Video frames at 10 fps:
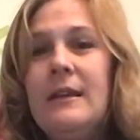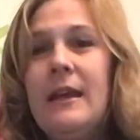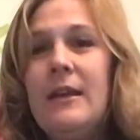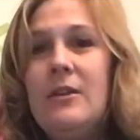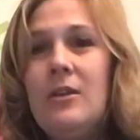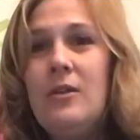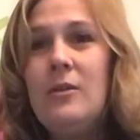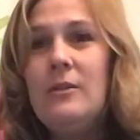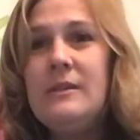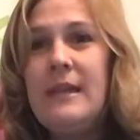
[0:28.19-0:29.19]
Can
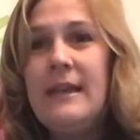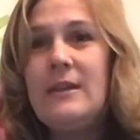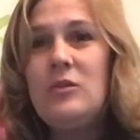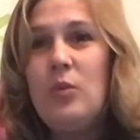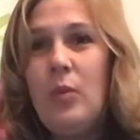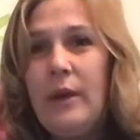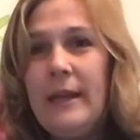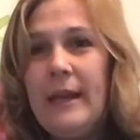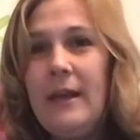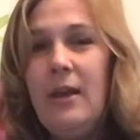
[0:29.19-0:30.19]
you say
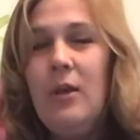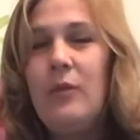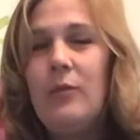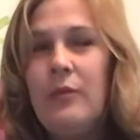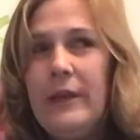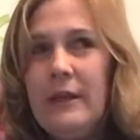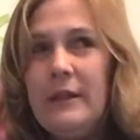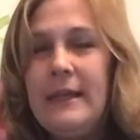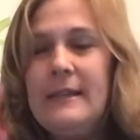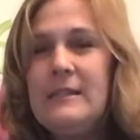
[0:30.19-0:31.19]
20
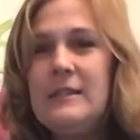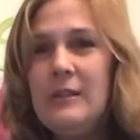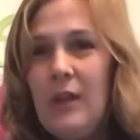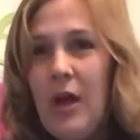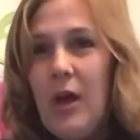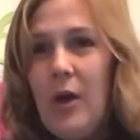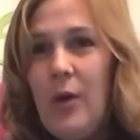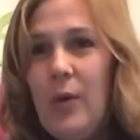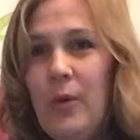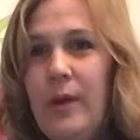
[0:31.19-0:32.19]
really
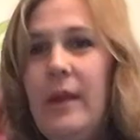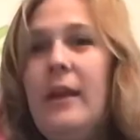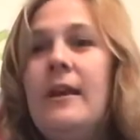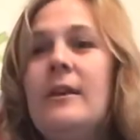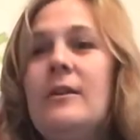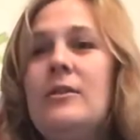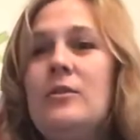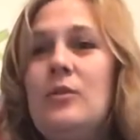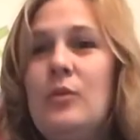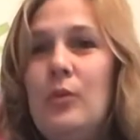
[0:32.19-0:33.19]
slow?
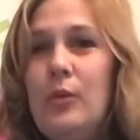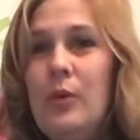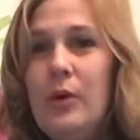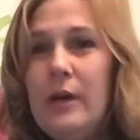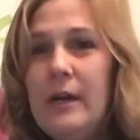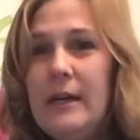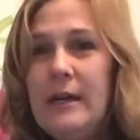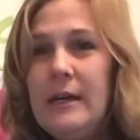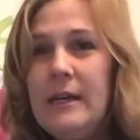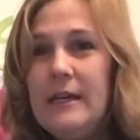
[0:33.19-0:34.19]

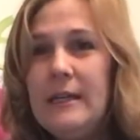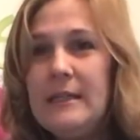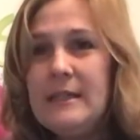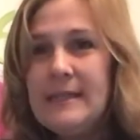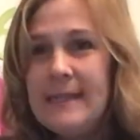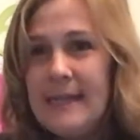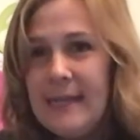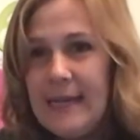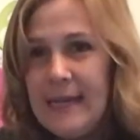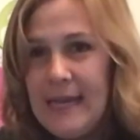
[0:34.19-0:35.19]

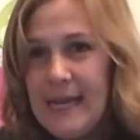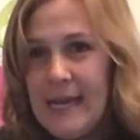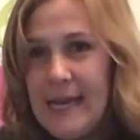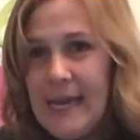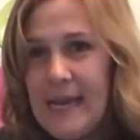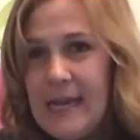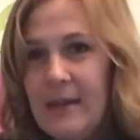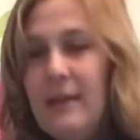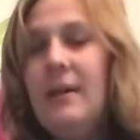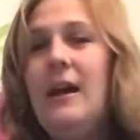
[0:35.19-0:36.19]
20.
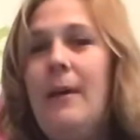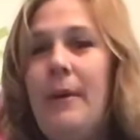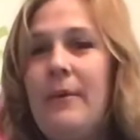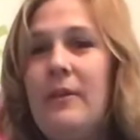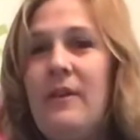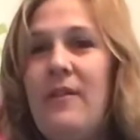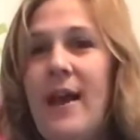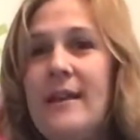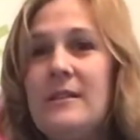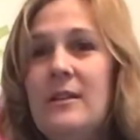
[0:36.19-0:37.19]
How about really
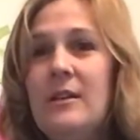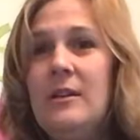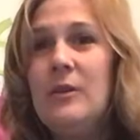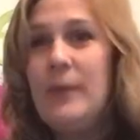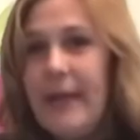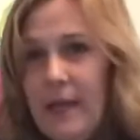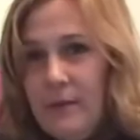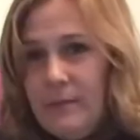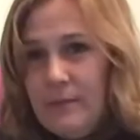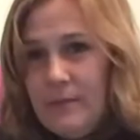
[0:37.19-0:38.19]
fast? 20.
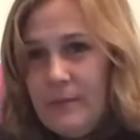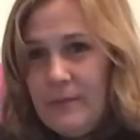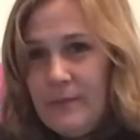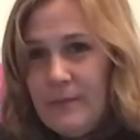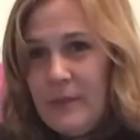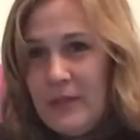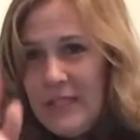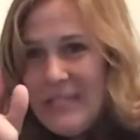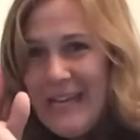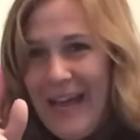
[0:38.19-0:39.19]
Good job.